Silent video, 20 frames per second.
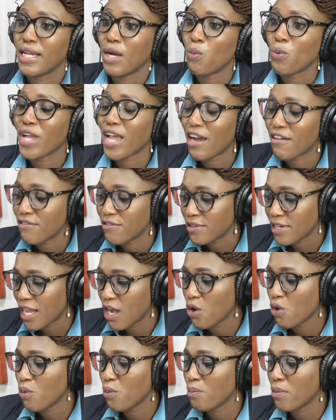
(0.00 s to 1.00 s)
We have
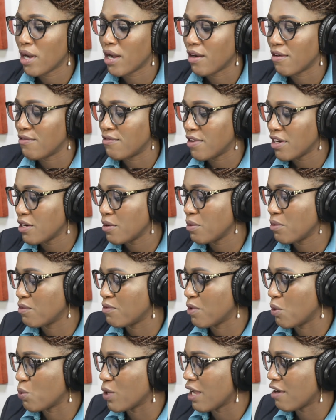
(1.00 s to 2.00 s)
now
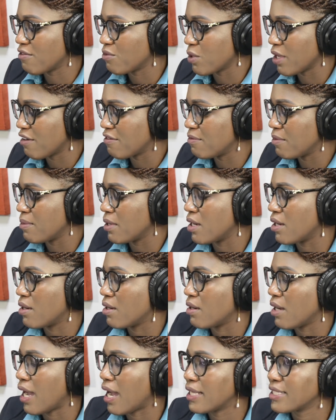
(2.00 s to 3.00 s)
we have
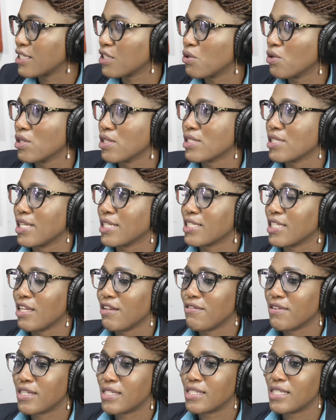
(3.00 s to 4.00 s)
articles that
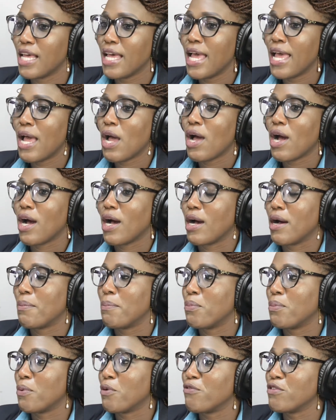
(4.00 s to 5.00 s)
give us
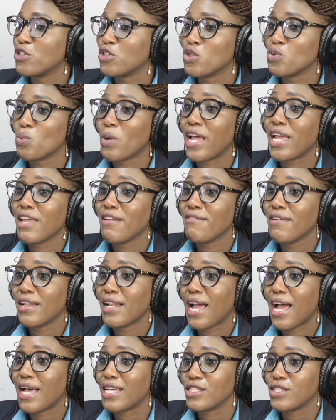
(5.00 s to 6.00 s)
provisions where
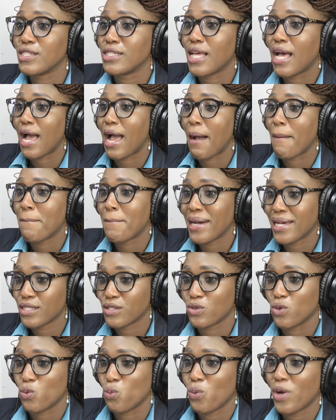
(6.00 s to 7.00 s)
even as a
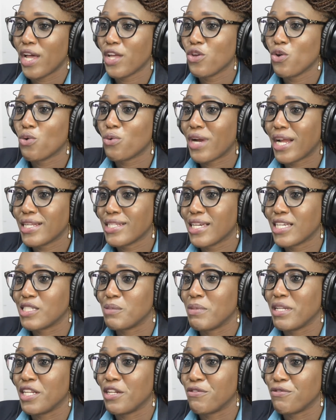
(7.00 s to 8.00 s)
person, where your right has
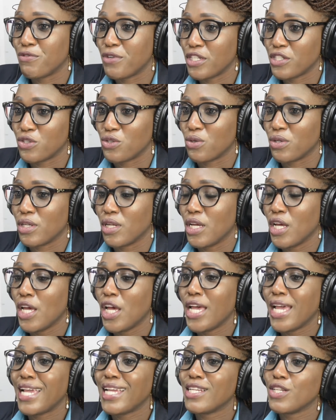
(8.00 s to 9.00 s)
been infringed on,
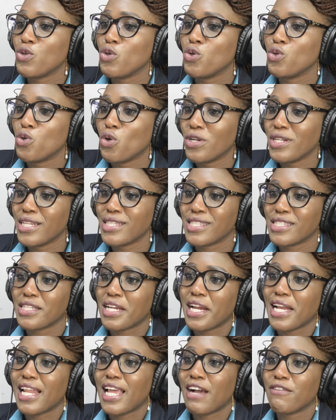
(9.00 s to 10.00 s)
you don't
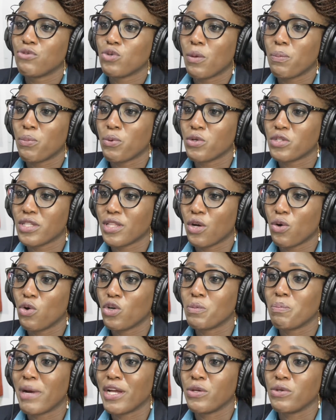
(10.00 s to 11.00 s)
necessarily have to approach the
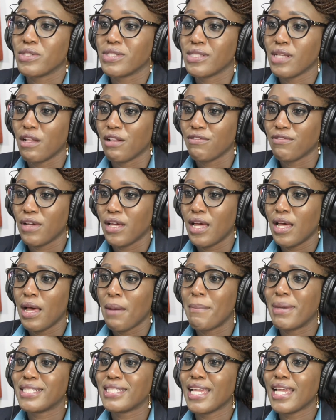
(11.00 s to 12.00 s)
court by yourself,
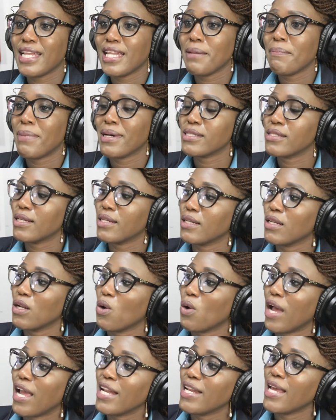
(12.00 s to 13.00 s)
but any
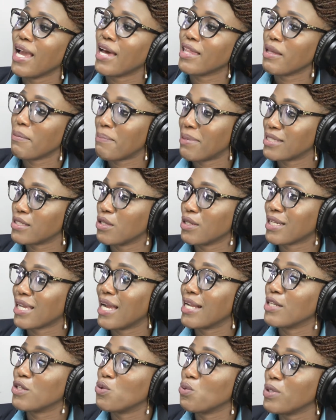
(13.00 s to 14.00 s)
other person
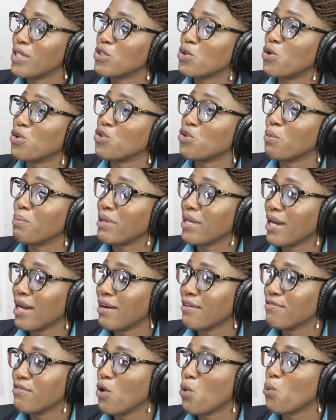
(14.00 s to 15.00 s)
can do it on your
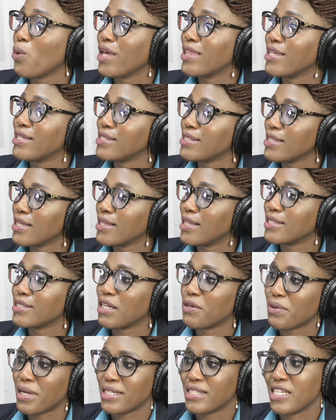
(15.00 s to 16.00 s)
behalf where they see that
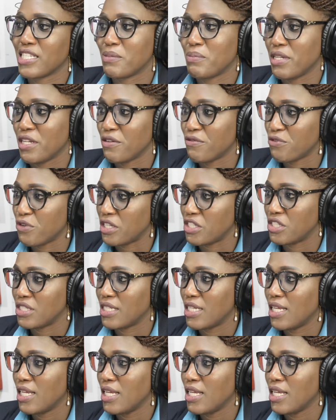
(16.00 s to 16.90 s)
a right has been infringed.